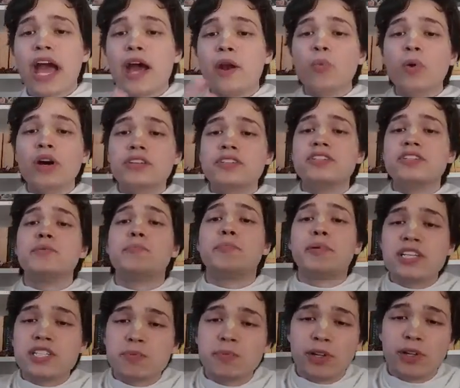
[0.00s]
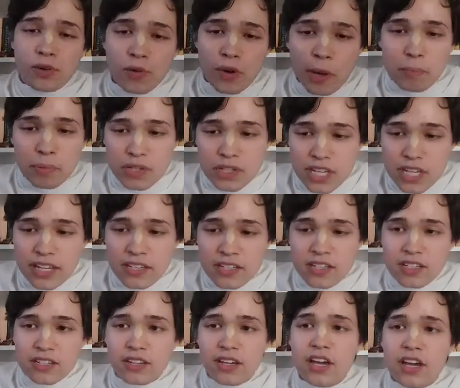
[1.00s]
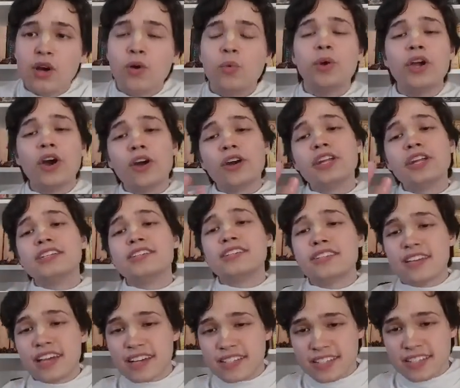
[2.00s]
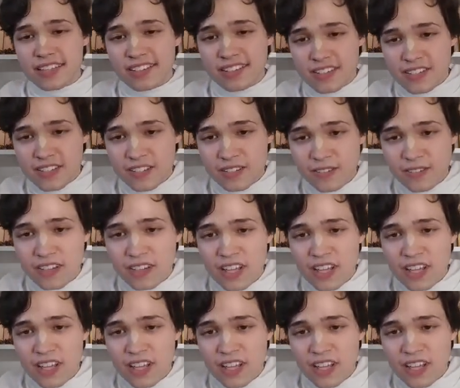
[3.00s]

And what does the breast milk represent? We already discussed this.